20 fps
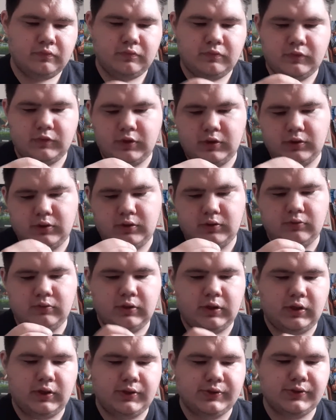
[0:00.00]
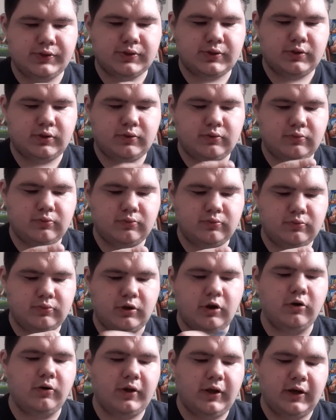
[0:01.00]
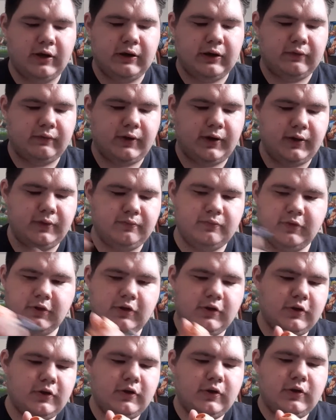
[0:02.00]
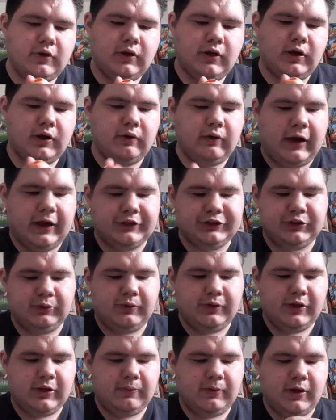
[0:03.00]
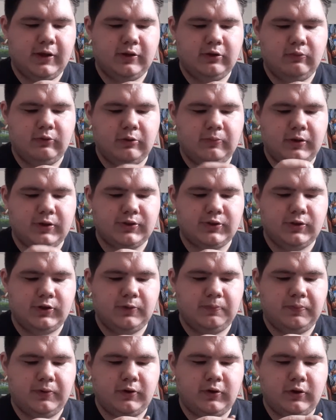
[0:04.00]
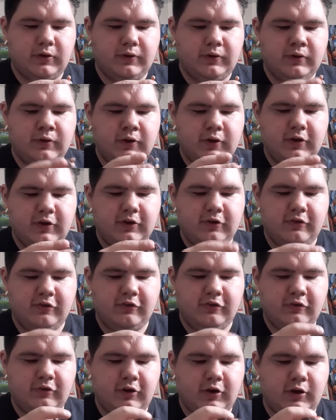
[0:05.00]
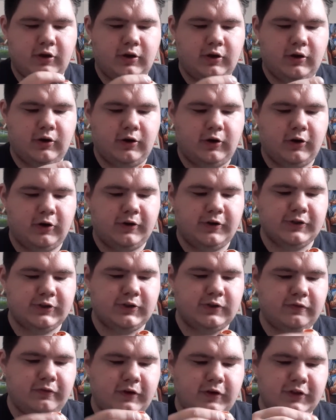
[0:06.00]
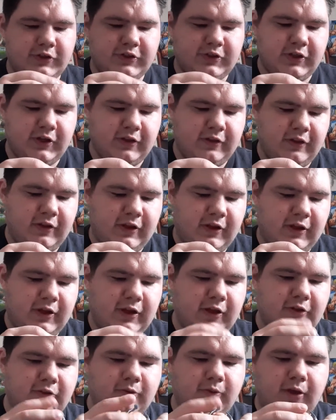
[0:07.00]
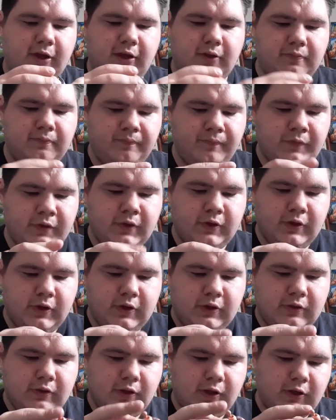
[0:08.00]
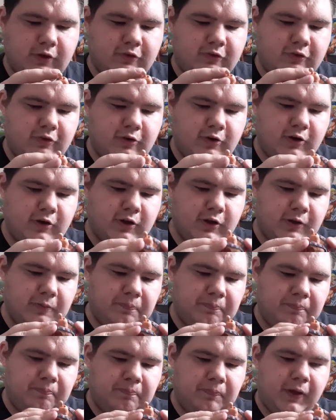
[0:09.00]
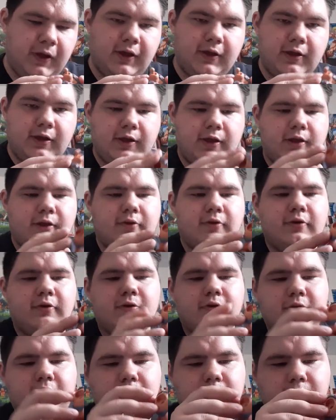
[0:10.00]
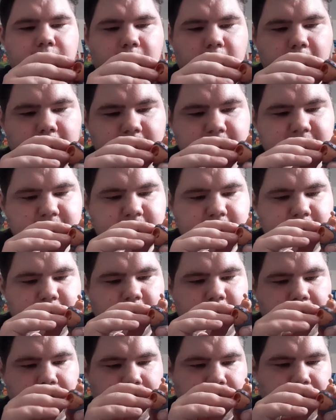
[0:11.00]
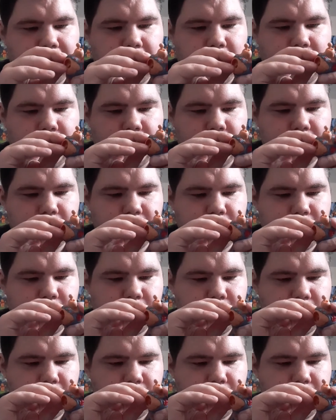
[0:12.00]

hang on, how does this go? Oh yeah, right. Actually with He-Man, you want to make sure you put on his harness first and then do that. Next, you're going to peg in the harness into the back.